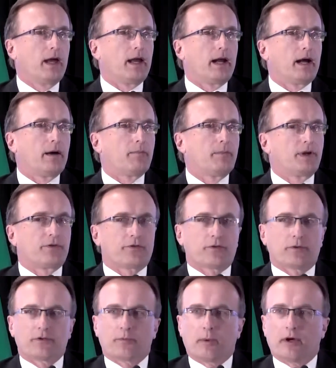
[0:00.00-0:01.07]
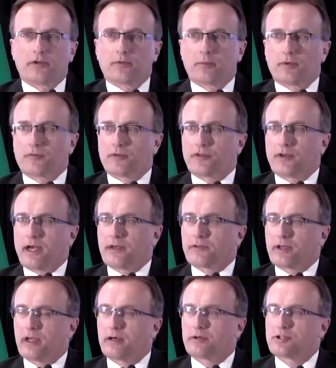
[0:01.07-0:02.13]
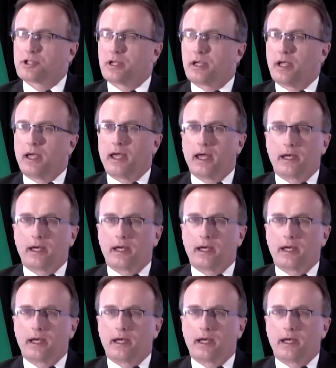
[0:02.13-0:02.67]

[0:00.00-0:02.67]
and I'm Minister responsible for Sask Energy.